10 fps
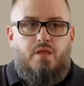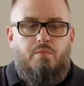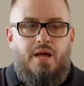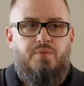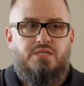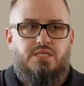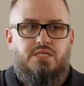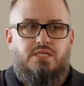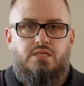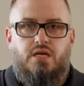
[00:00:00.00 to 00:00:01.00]
My
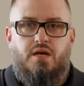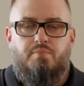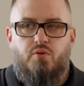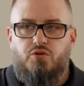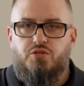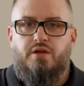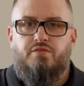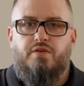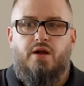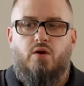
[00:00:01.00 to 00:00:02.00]
business,
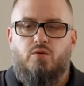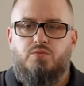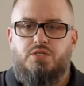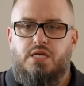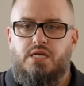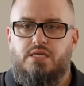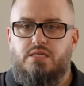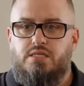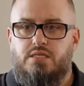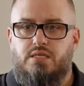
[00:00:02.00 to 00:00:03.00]
ProTrain Firearms,
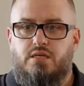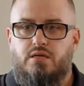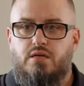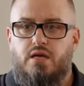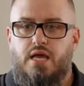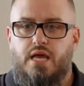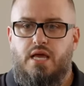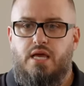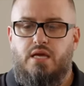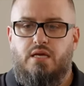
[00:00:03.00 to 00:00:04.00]
is
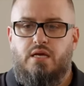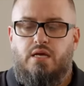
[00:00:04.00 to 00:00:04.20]
a